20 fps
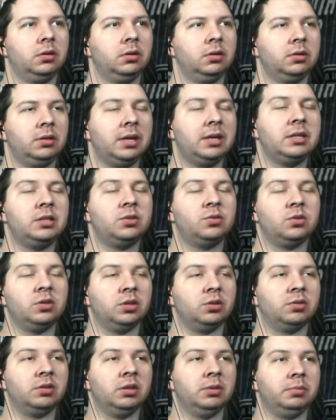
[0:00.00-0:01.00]
That is really
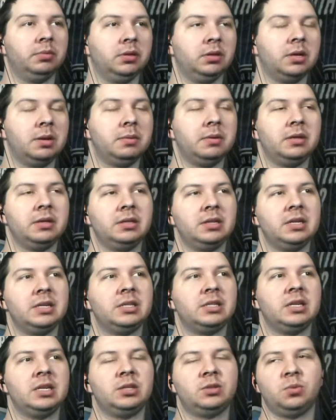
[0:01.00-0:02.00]
creepy. I mean,
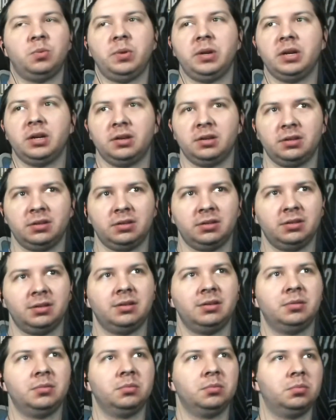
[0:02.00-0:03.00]
it's it's weird
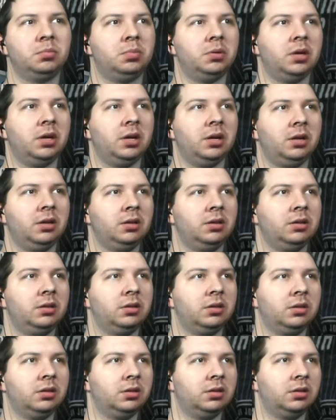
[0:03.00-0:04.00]
but
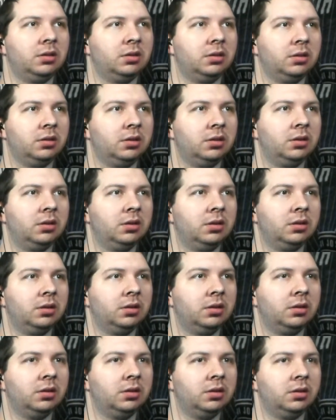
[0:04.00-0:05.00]

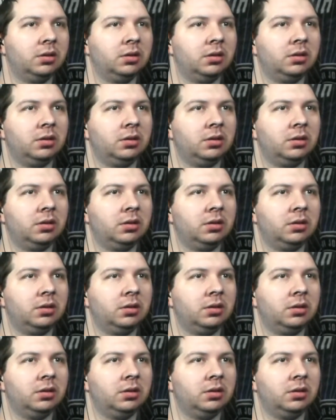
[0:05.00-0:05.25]
number